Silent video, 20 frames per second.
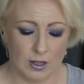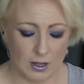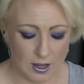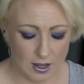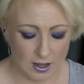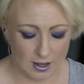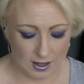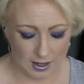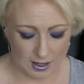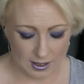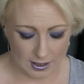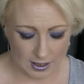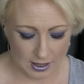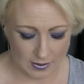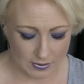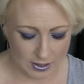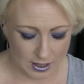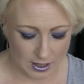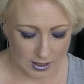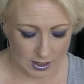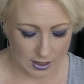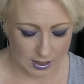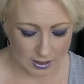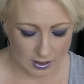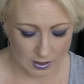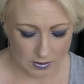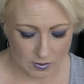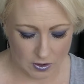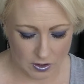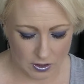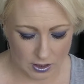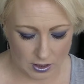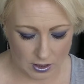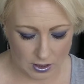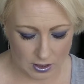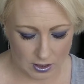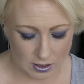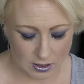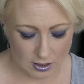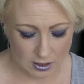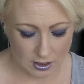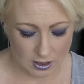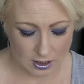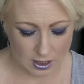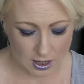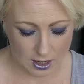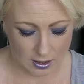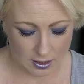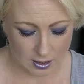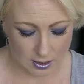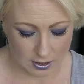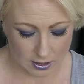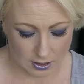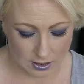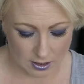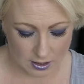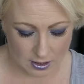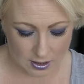Oh, I love that. Guns and Roses. That's excellent.